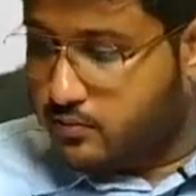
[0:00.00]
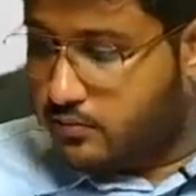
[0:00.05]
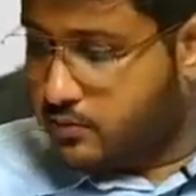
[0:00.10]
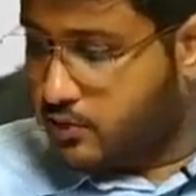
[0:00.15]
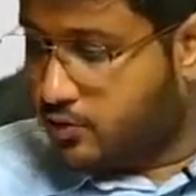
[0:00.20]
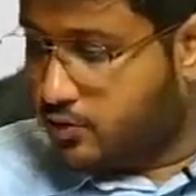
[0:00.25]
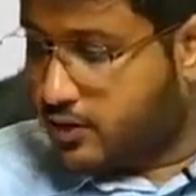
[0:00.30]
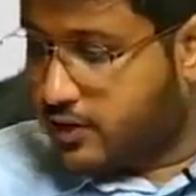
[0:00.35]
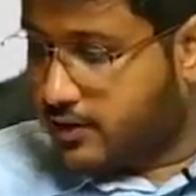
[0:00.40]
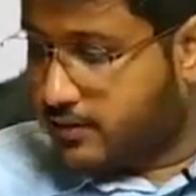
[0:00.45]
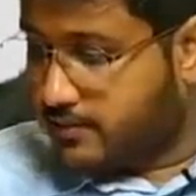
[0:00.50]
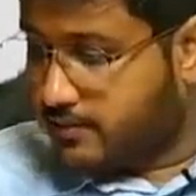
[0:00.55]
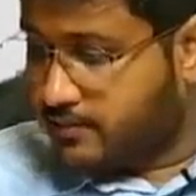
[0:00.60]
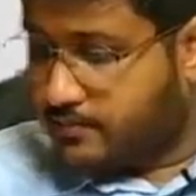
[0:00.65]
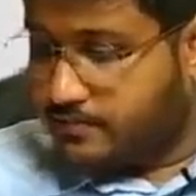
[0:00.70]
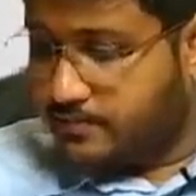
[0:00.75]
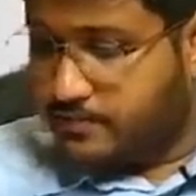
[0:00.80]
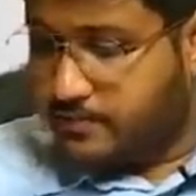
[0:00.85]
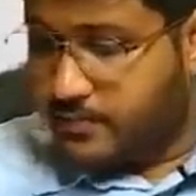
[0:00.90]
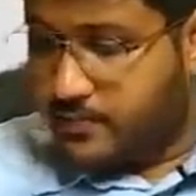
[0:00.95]
Okay.
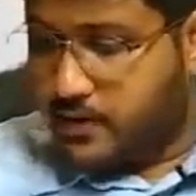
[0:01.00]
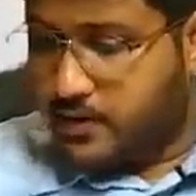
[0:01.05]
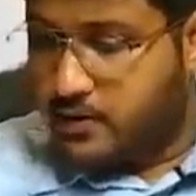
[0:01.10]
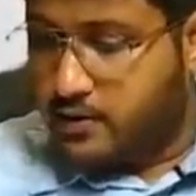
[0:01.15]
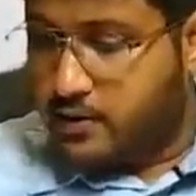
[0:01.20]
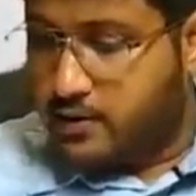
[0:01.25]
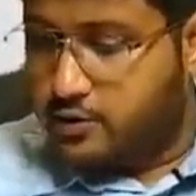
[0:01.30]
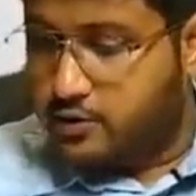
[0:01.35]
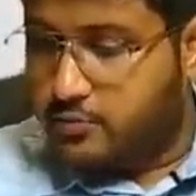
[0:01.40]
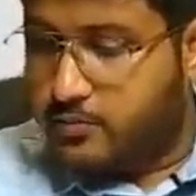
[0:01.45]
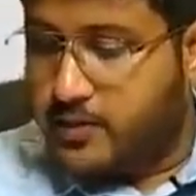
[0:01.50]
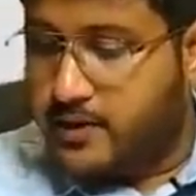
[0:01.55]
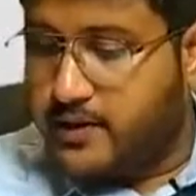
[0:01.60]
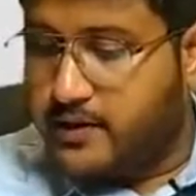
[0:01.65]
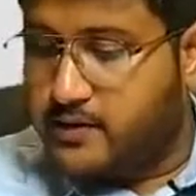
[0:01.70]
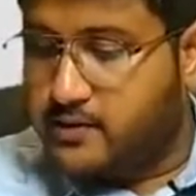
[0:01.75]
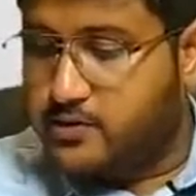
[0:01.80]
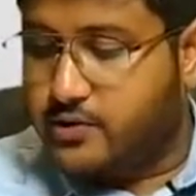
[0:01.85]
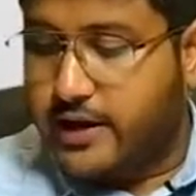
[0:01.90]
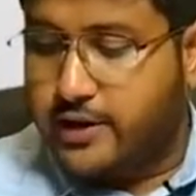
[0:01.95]
So
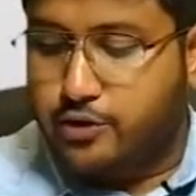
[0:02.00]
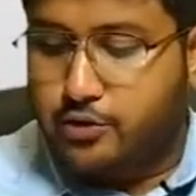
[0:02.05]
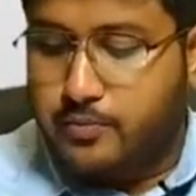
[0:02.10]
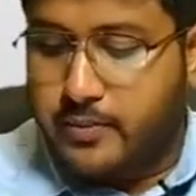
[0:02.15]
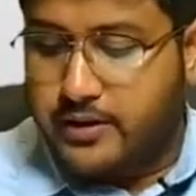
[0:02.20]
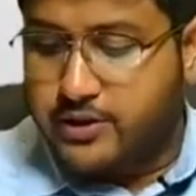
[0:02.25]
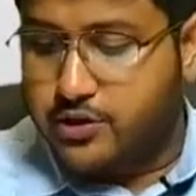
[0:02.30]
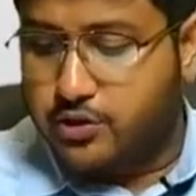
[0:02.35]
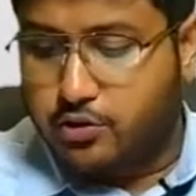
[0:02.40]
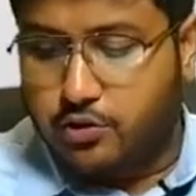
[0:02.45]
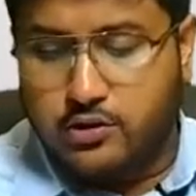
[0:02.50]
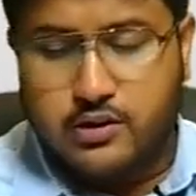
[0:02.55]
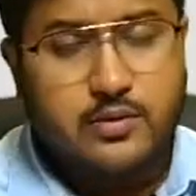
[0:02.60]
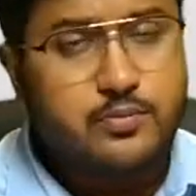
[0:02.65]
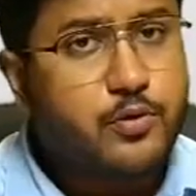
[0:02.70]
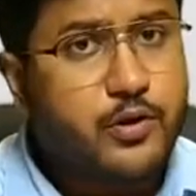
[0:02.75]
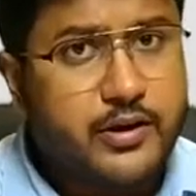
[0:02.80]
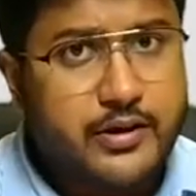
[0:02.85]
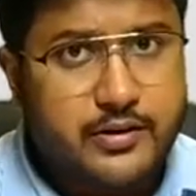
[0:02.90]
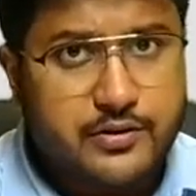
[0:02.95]
please try to mention all the
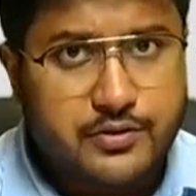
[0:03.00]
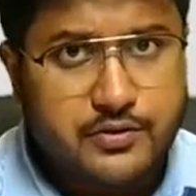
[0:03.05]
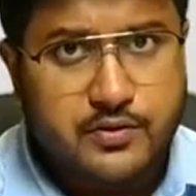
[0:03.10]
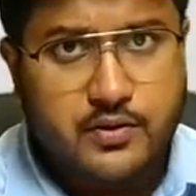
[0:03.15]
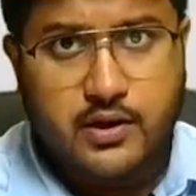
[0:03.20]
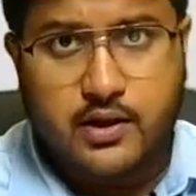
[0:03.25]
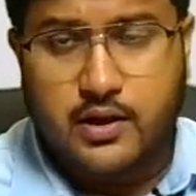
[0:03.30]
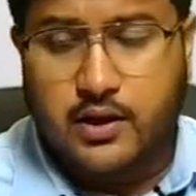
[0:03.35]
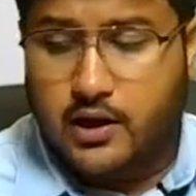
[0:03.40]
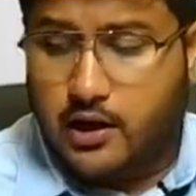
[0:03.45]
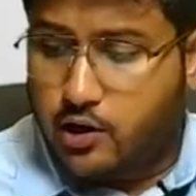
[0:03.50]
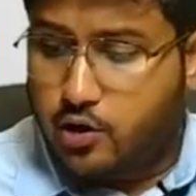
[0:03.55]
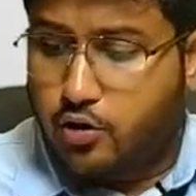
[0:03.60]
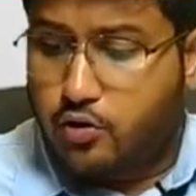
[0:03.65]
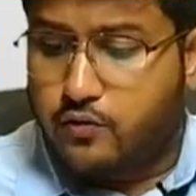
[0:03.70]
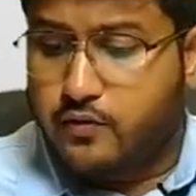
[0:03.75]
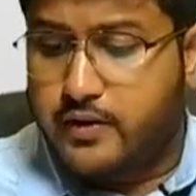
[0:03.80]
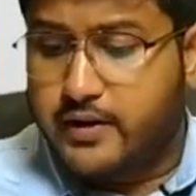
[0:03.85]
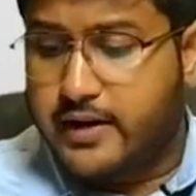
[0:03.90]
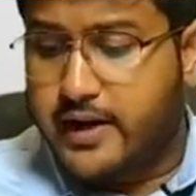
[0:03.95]
pointers.
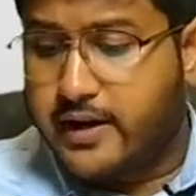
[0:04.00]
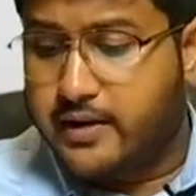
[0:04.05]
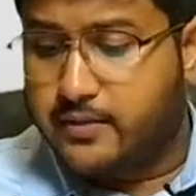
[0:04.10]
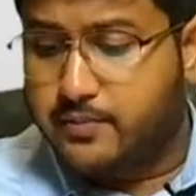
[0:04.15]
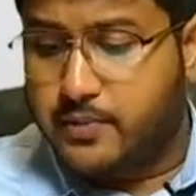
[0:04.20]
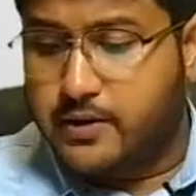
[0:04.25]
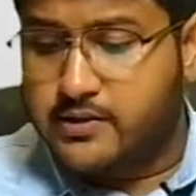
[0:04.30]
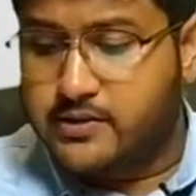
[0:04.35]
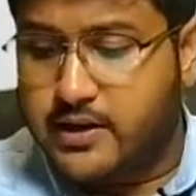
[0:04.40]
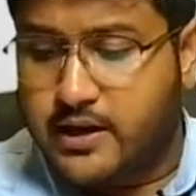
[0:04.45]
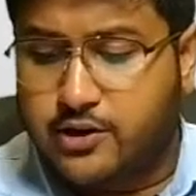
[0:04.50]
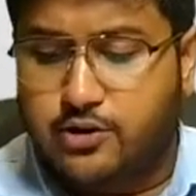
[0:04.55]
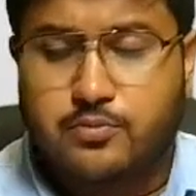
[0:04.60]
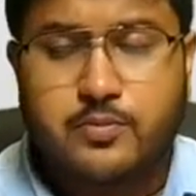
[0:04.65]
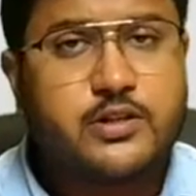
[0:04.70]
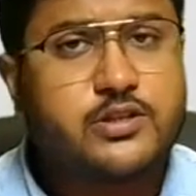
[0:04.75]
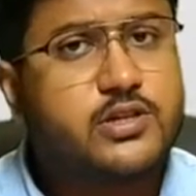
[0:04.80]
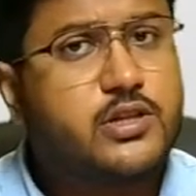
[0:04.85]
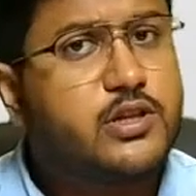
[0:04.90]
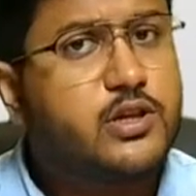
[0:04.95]
Along with that, please try to
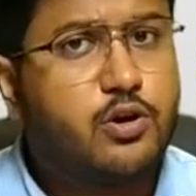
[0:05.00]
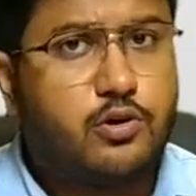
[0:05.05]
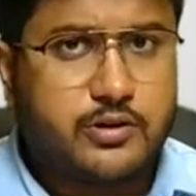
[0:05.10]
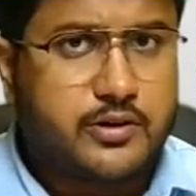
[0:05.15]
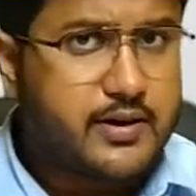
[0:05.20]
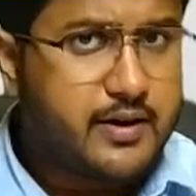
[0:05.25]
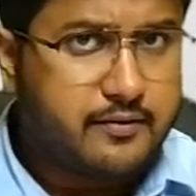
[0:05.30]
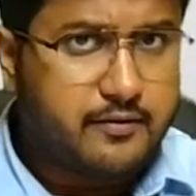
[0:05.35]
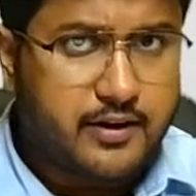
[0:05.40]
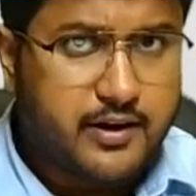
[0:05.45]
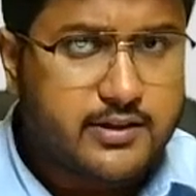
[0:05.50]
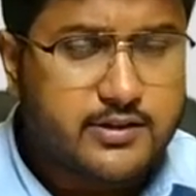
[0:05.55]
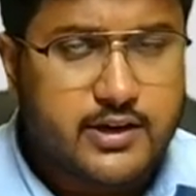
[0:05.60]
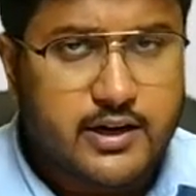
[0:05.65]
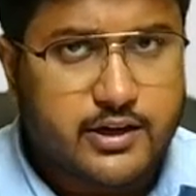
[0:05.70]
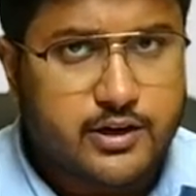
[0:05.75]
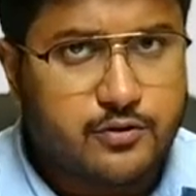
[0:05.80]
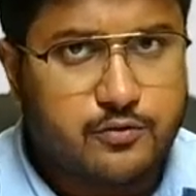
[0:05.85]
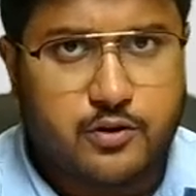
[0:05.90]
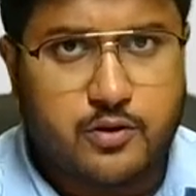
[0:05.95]
mention the audit evidence
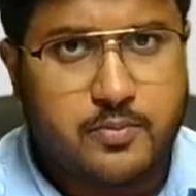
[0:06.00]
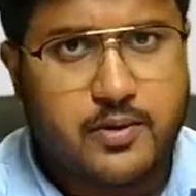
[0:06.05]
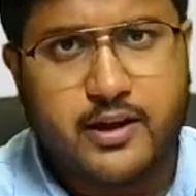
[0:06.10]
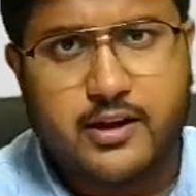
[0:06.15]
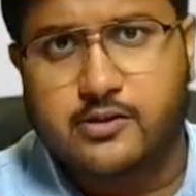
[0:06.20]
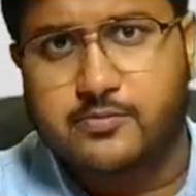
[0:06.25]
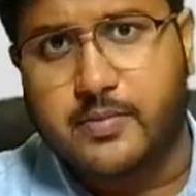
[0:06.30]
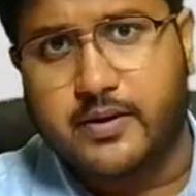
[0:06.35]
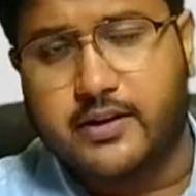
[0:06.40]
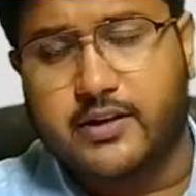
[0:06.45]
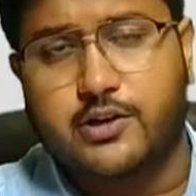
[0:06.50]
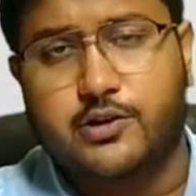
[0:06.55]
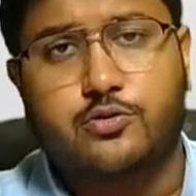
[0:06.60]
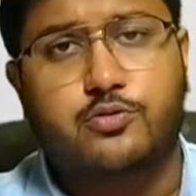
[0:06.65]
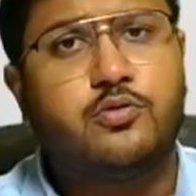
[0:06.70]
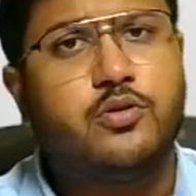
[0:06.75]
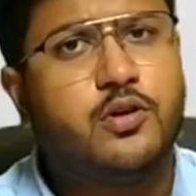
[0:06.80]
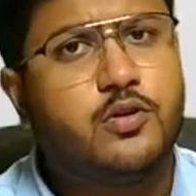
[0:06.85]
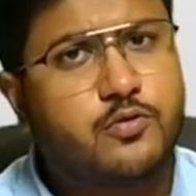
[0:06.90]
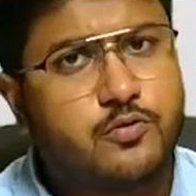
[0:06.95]
that you will be expected
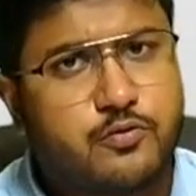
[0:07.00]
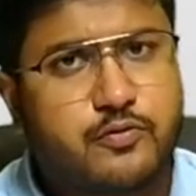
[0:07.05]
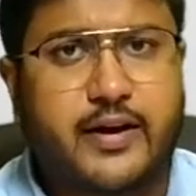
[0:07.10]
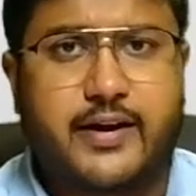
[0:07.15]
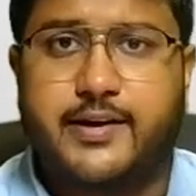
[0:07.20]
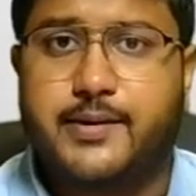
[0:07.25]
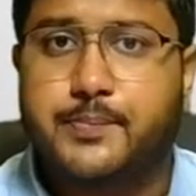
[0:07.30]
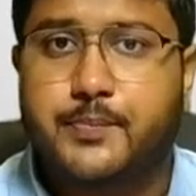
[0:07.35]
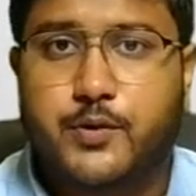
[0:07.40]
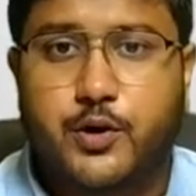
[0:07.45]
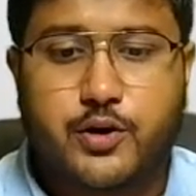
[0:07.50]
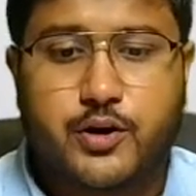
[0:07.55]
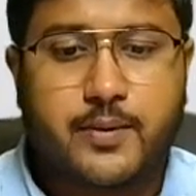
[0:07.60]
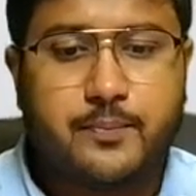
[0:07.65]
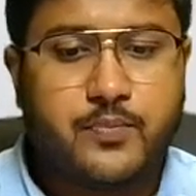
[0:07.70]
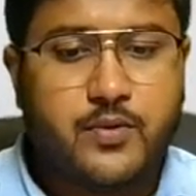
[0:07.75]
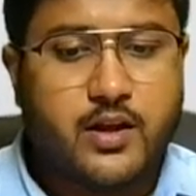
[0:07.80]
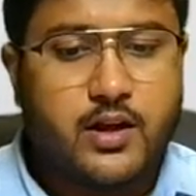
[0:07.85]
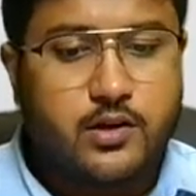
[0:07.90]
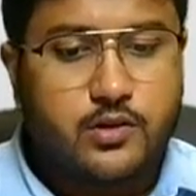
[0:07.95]
to find.
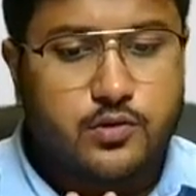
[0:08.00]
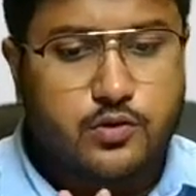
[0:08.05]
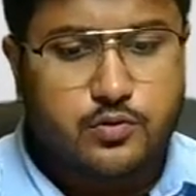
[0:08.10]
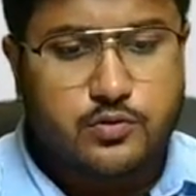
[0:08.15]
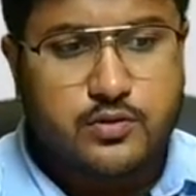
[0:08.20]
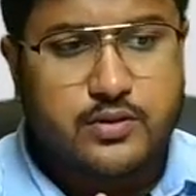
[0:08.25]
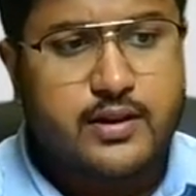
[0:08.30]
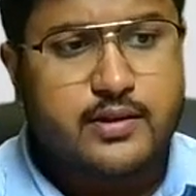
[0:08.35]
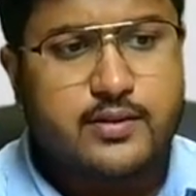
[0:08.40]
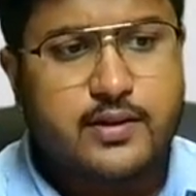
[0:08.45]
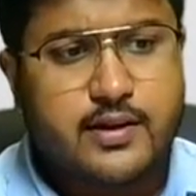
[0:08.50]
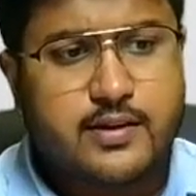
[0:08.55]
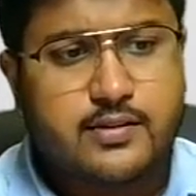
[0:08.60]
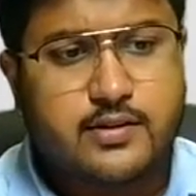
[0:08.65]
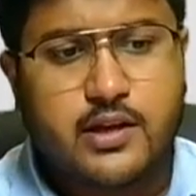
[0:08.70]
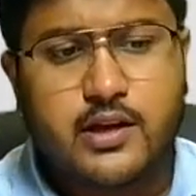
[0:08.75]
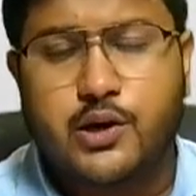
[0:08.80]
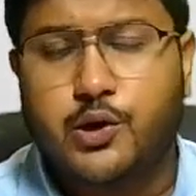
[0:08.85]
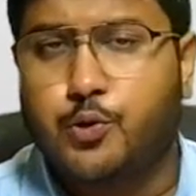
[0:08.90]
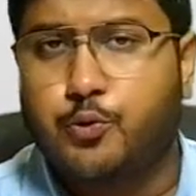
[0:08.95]
Okay. So this is
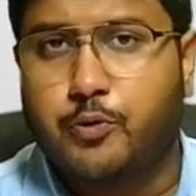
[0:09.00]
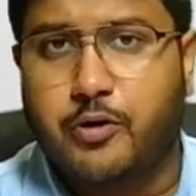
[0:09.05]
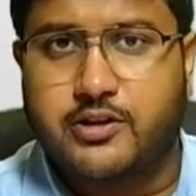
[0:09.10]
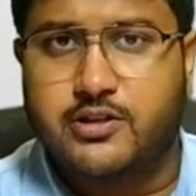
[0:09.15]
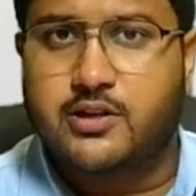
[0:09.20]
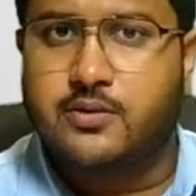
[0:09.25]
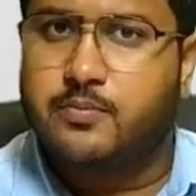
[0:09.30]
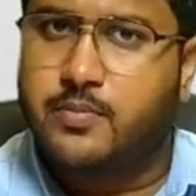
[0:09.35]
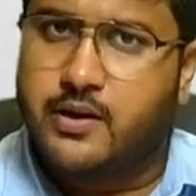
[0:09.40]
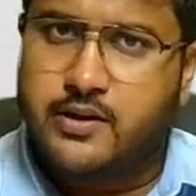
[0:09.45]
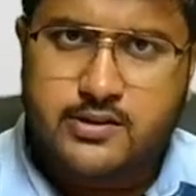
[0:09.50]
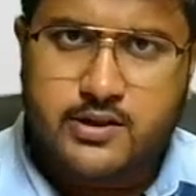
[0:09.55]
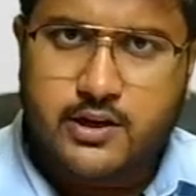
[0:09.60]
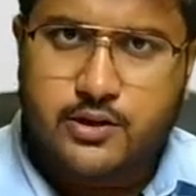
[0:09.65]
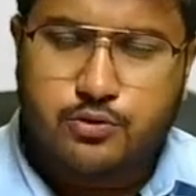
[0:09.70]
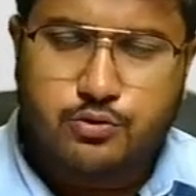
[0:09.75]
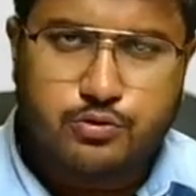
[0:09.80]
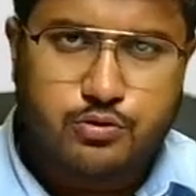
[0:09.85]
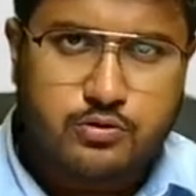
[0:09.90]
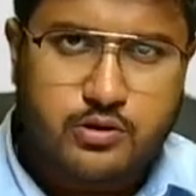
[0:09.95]
the question. Please take
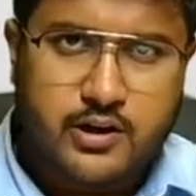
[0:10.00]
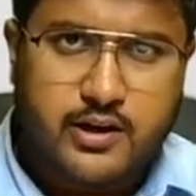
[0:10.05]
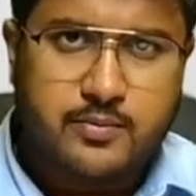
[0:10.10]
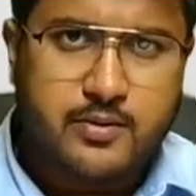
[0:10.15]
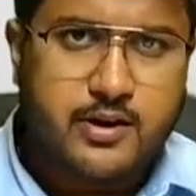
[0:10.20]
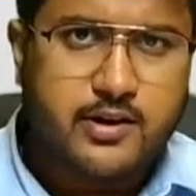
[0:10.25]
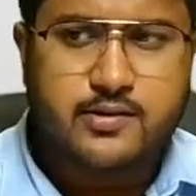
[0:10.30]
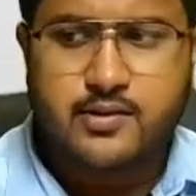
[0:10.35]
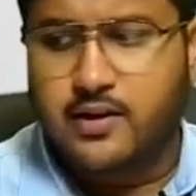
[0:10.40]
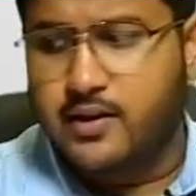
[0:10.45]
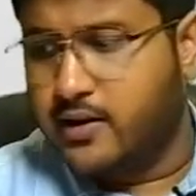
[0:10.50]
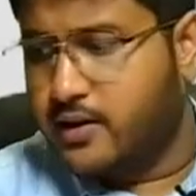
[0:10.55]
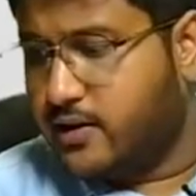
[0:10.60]
2 to 3 minutes.